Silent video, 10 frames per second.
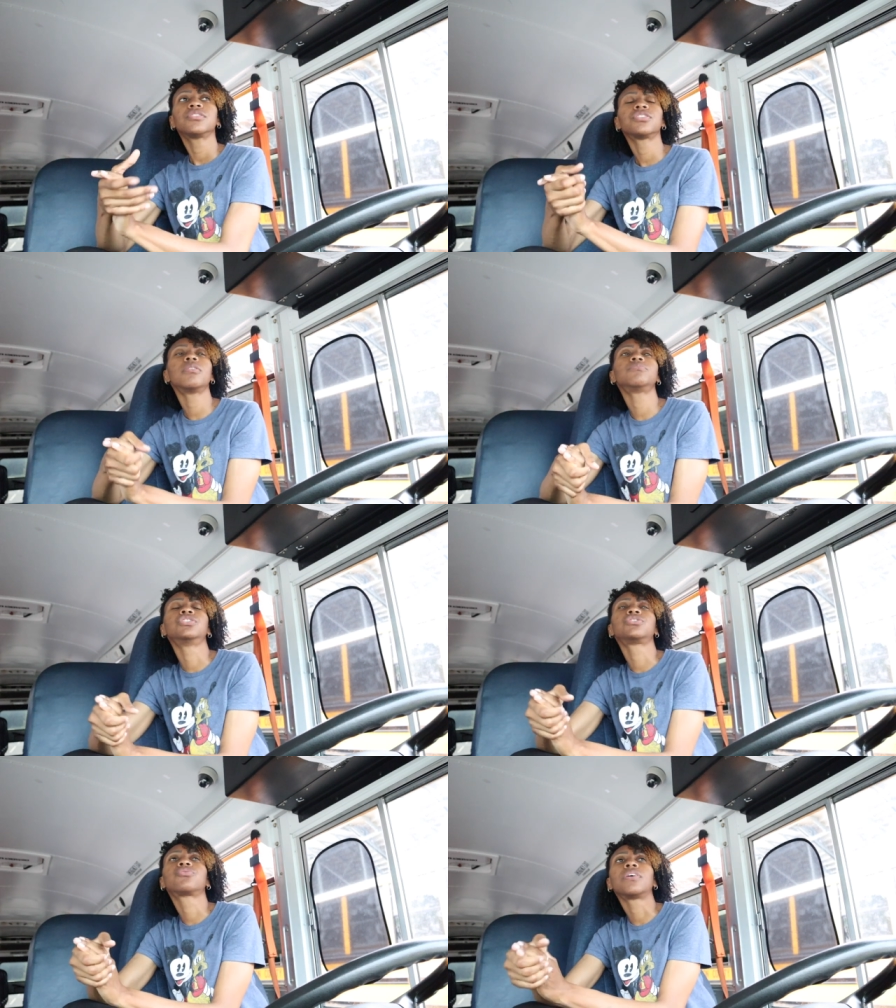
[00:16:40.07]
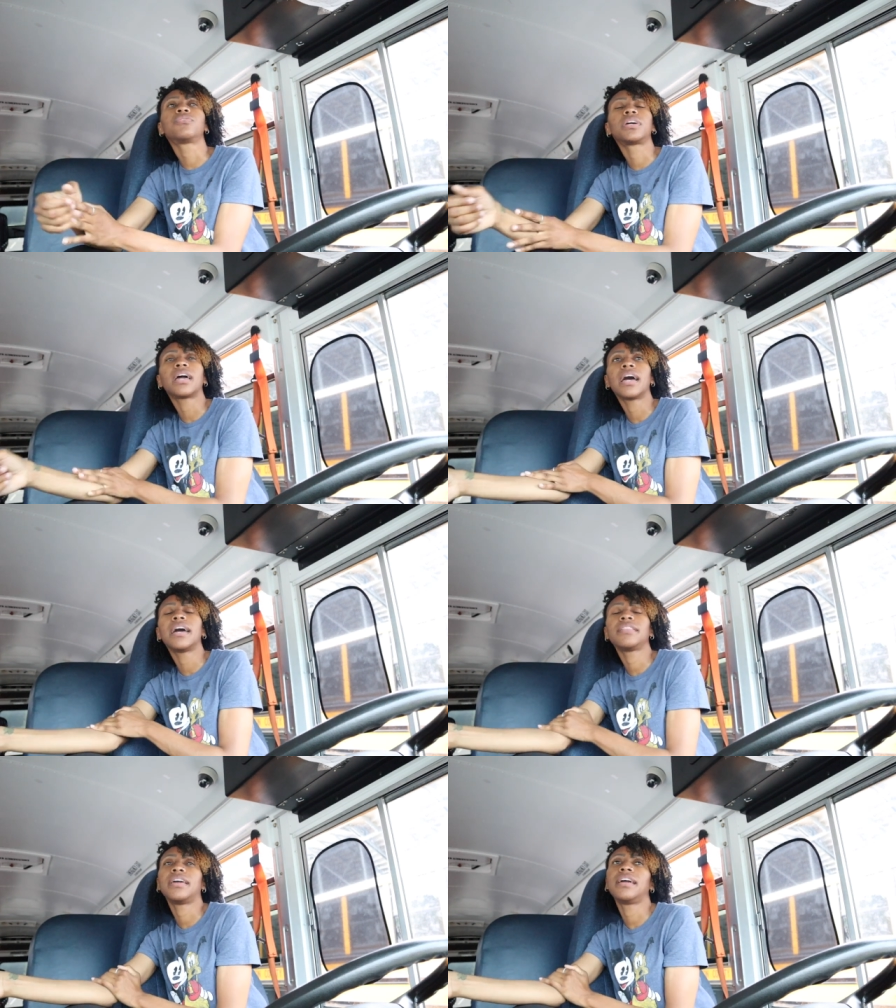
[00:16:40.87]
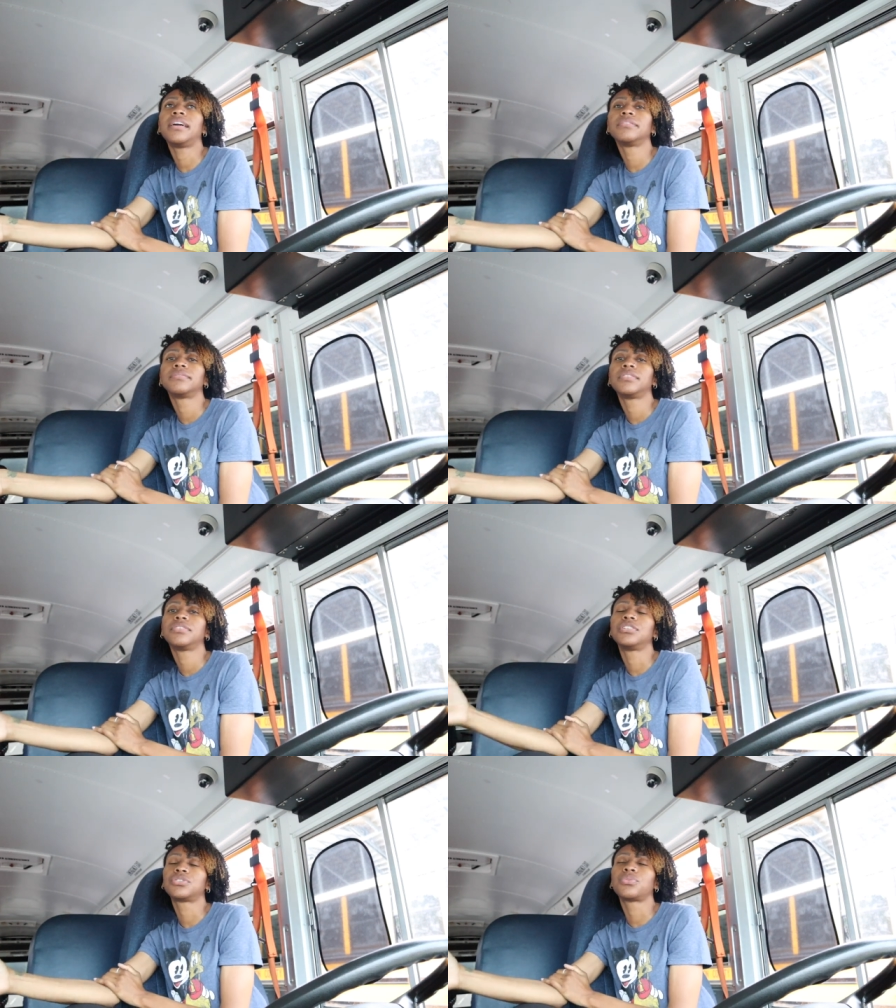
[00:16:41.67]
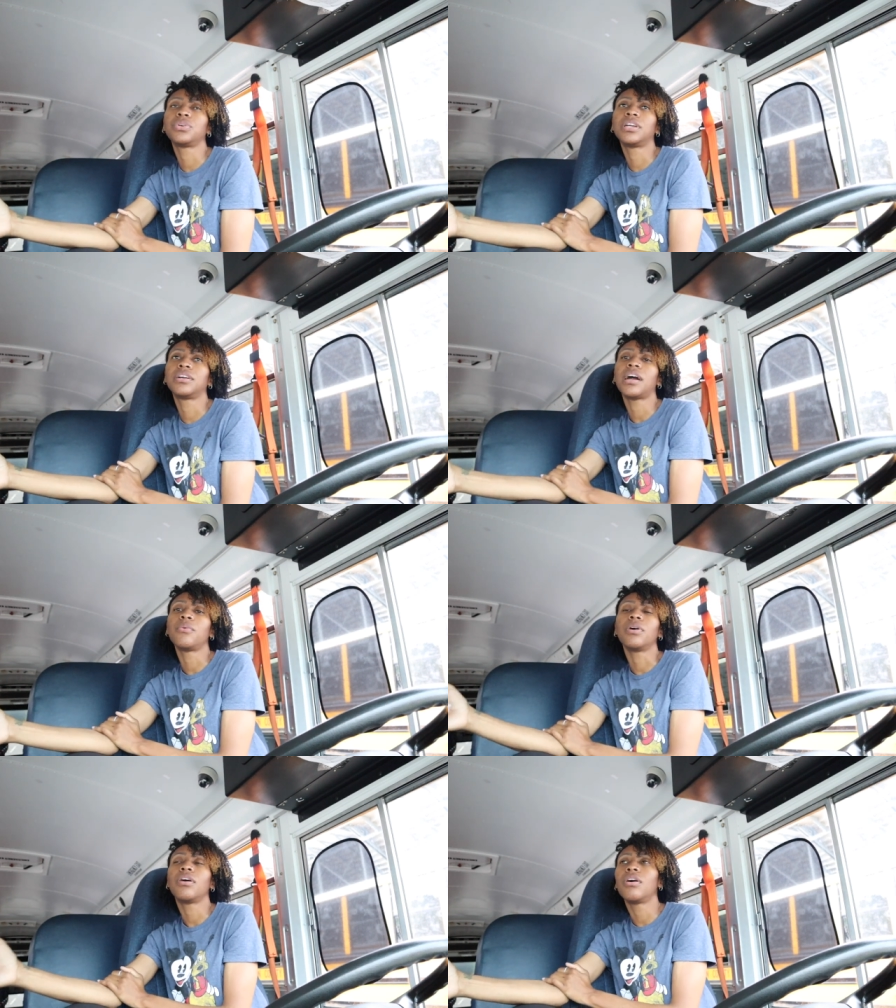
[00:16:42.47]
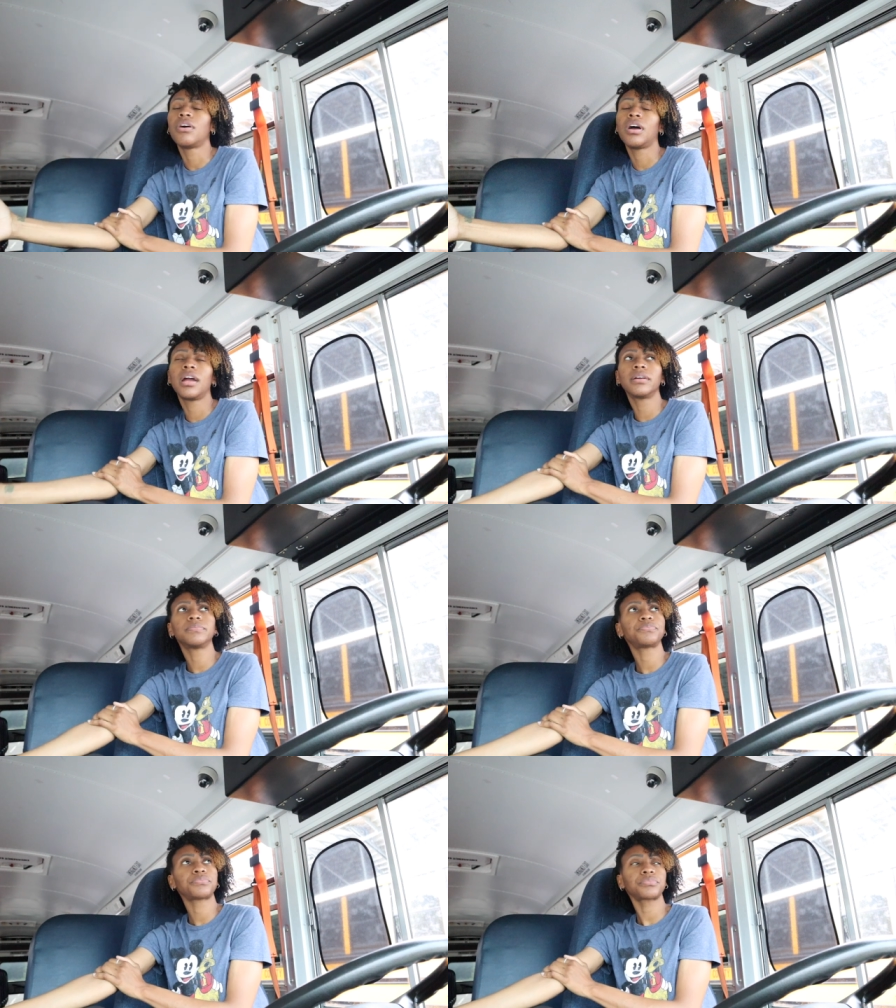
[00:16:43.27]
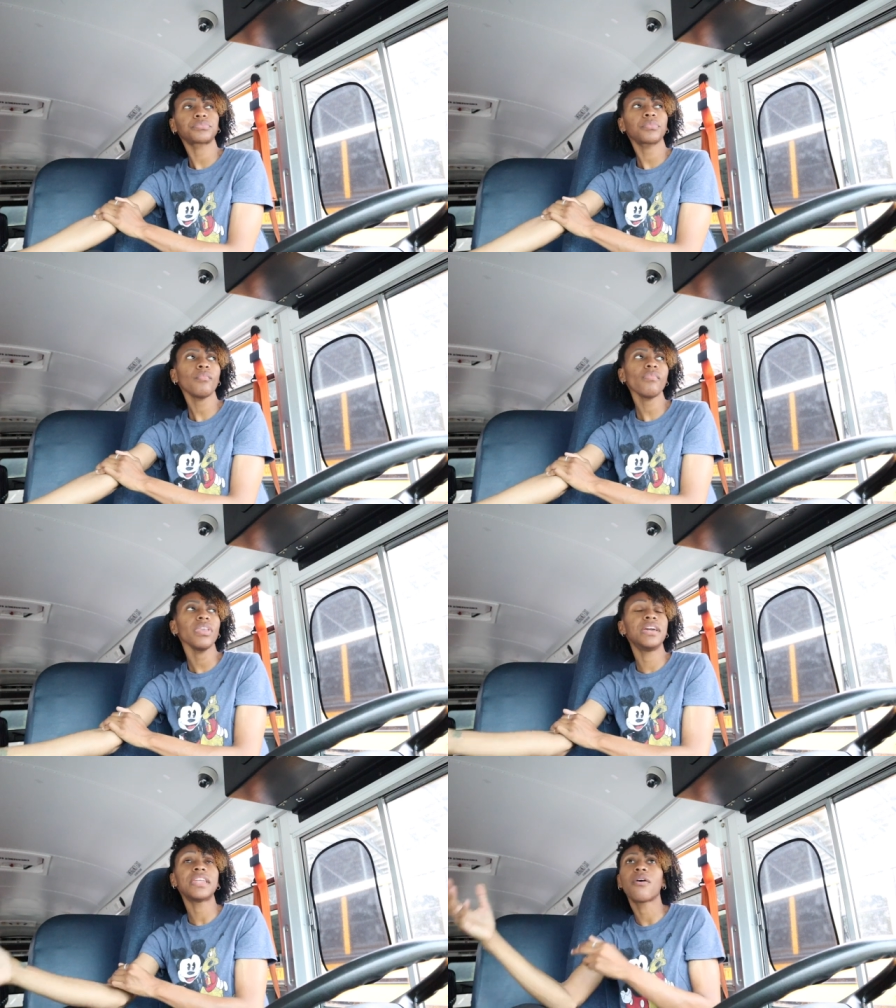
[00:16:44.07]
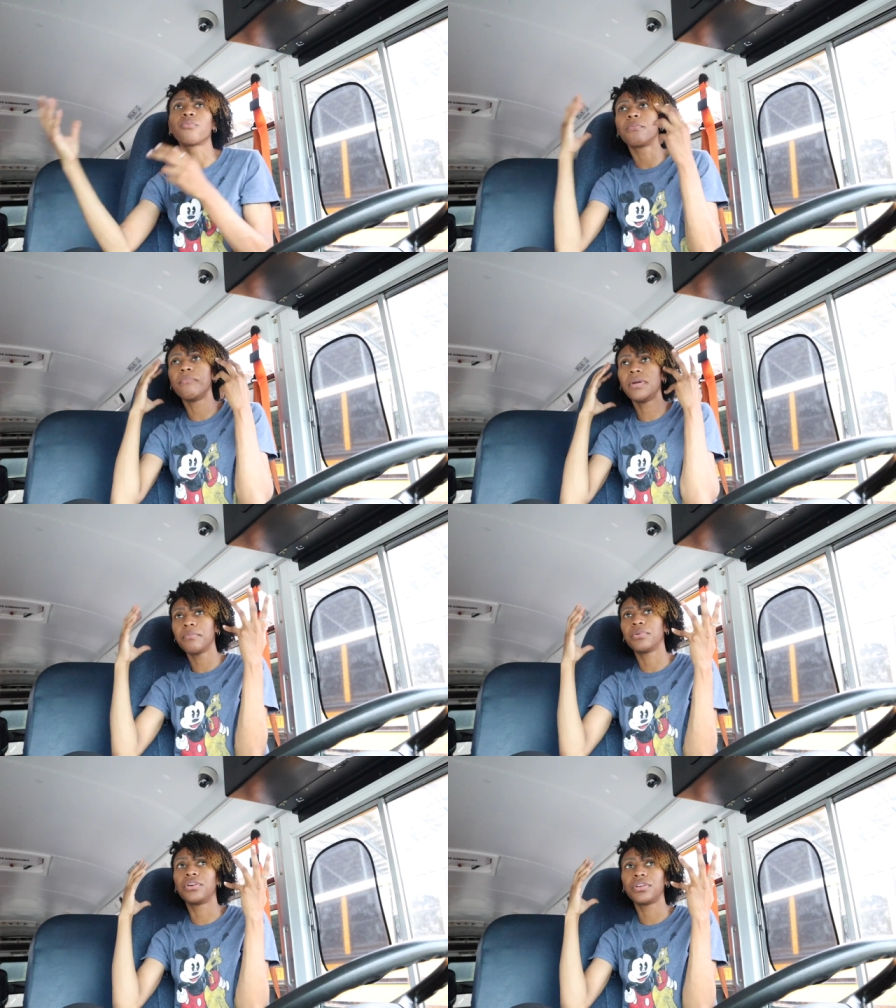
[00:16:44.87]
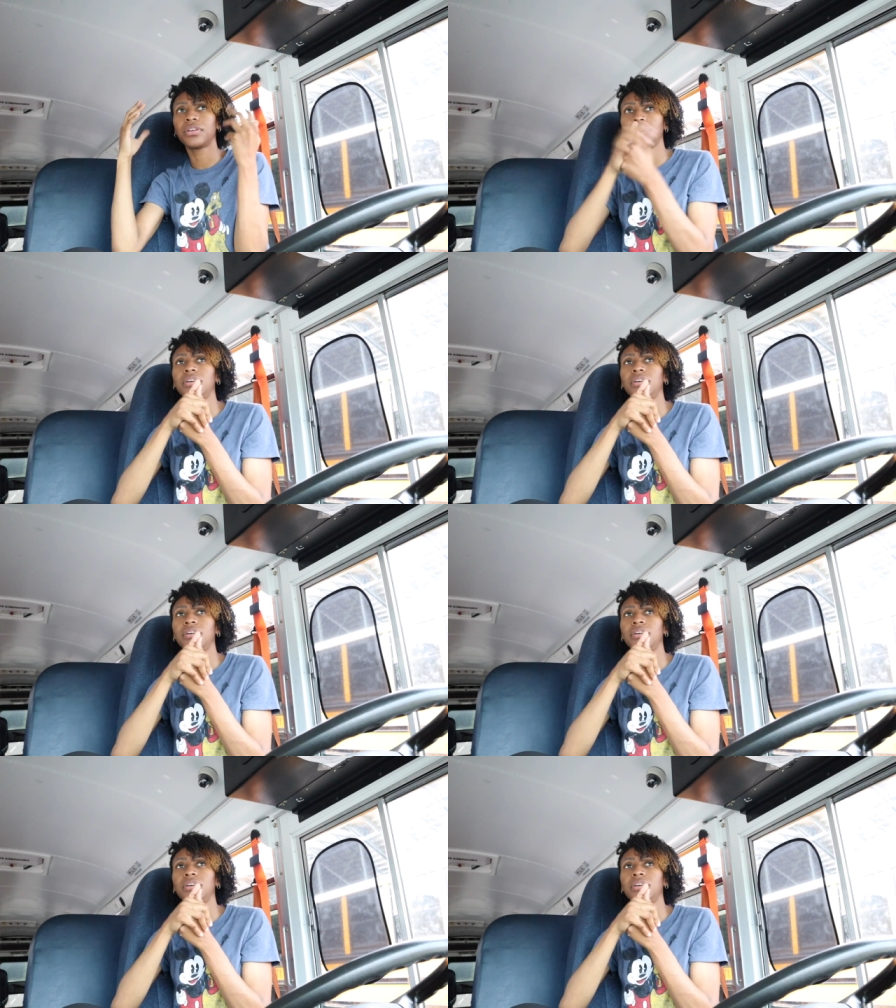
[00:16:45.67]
So I'm just grateful to God that this school year I went hard and I remembered